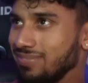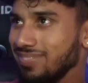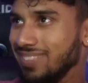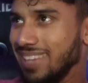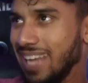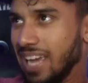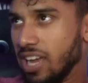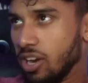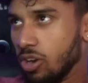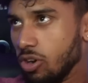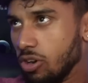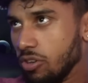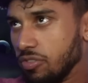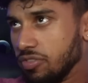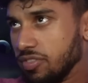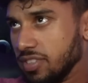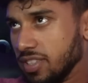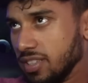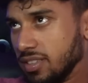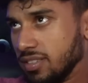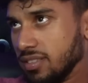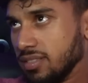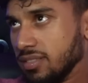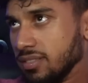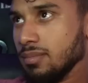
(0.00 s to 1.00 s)
that
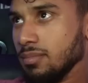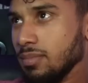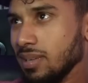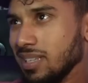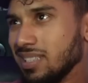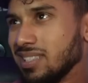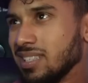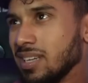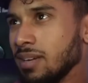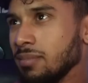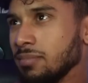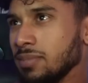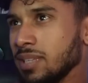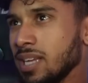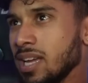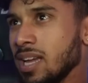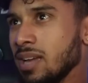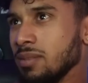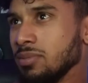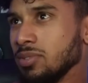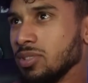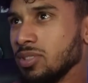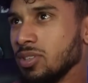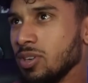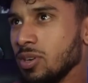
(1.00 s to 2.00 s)
often. But
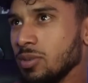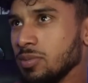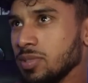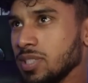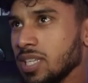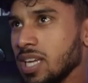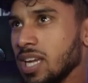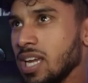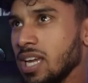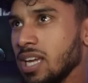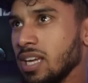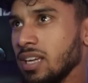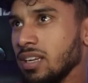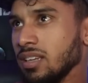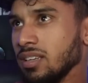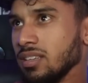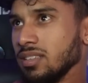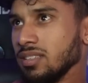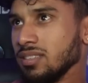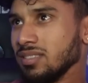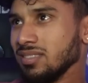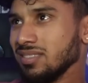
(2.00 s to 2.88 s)
sometimes, you know what I'm saying?